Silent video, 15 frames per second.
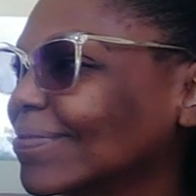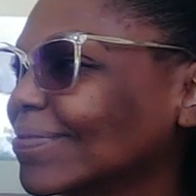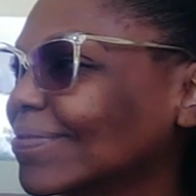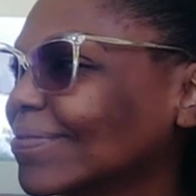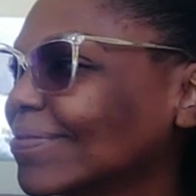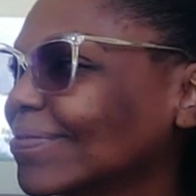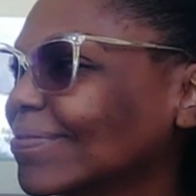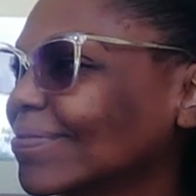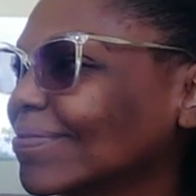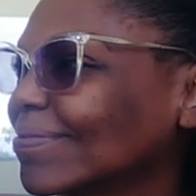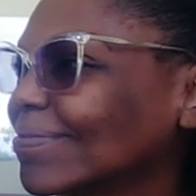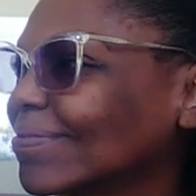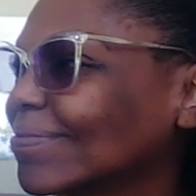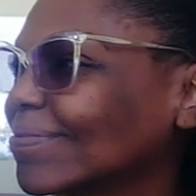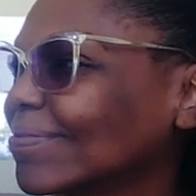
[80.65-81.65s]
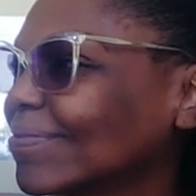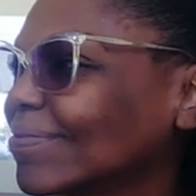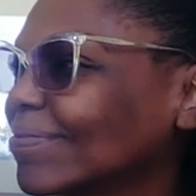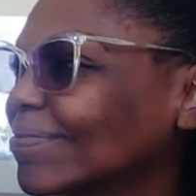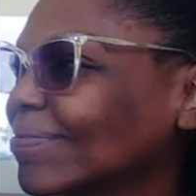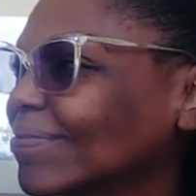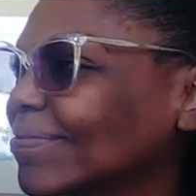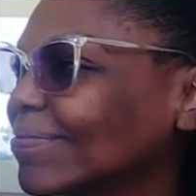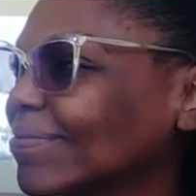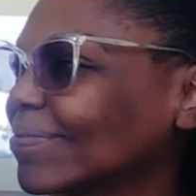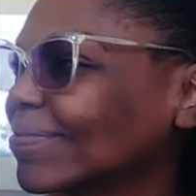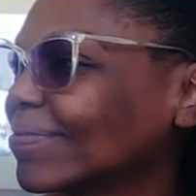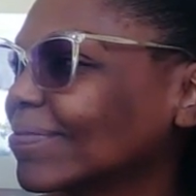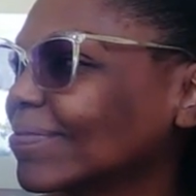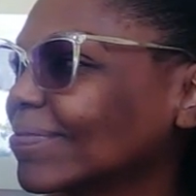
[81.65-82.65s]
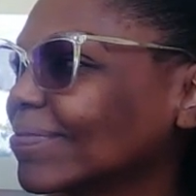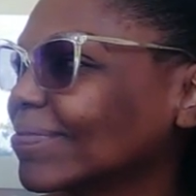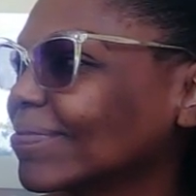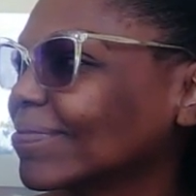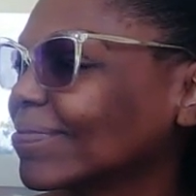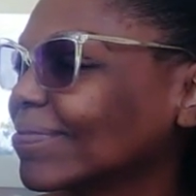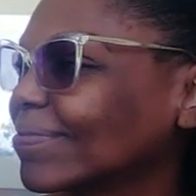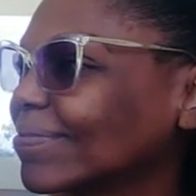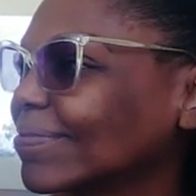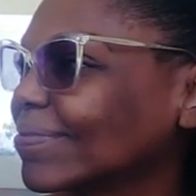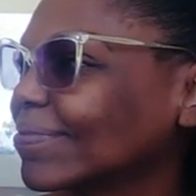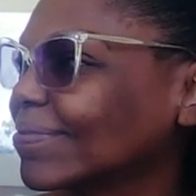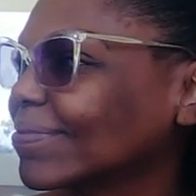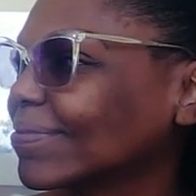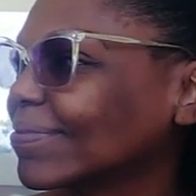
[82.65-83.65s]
No words are spoken by the person on screen.